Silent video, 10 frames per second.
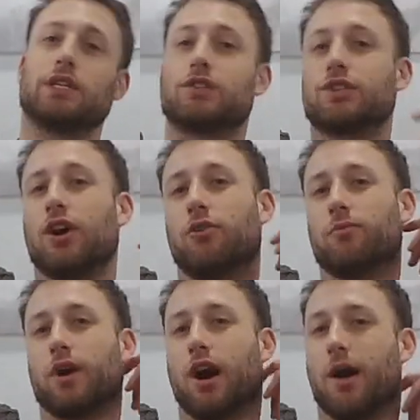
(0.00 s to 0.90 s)

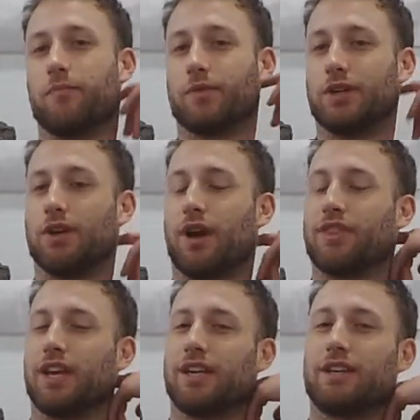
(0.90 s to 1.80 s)
So, I
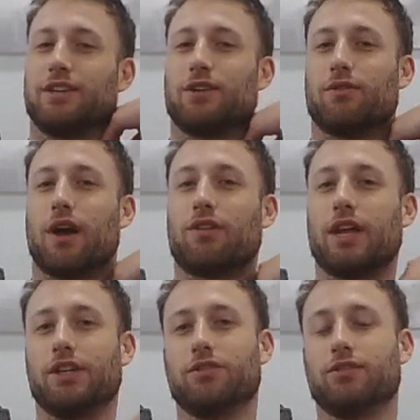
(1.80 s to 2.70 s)
think, I'll
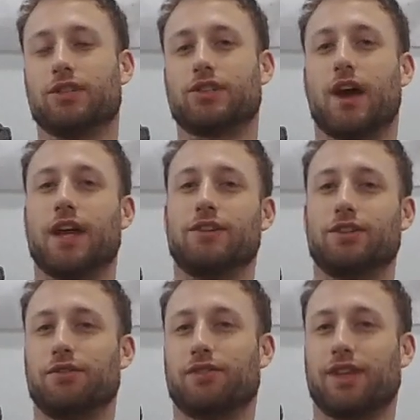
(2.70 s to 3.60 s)
let you decide.
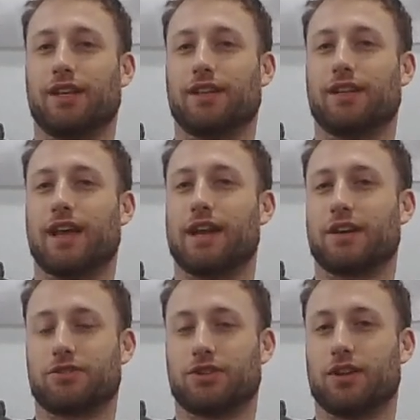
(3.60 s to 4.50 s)
Do you think that
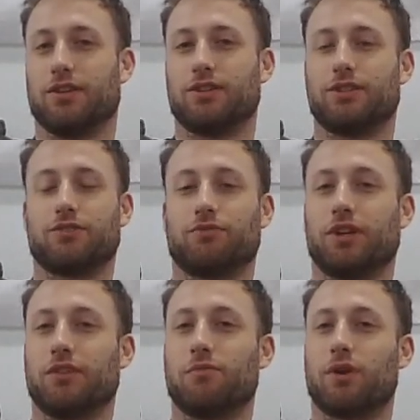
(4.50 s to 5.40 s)
exercise is just
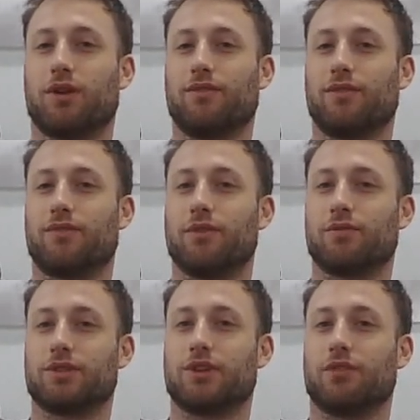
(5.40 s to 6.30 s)
really more of a
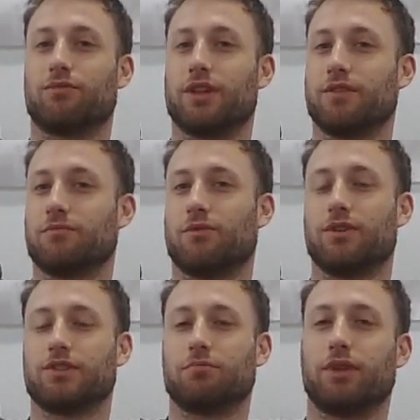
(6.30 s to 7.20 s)
focus on rhythm,
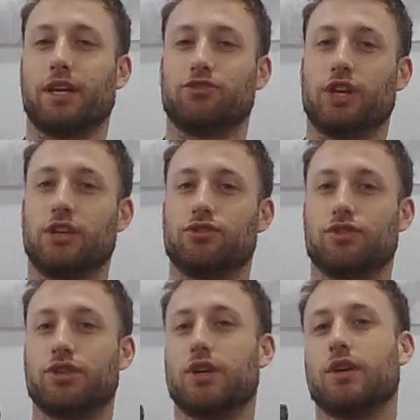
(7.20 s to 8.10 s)
or is it playing
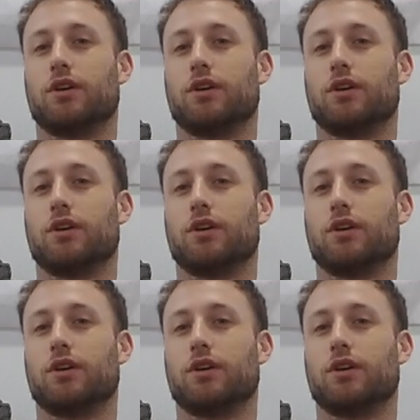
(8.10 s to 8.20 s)
changes?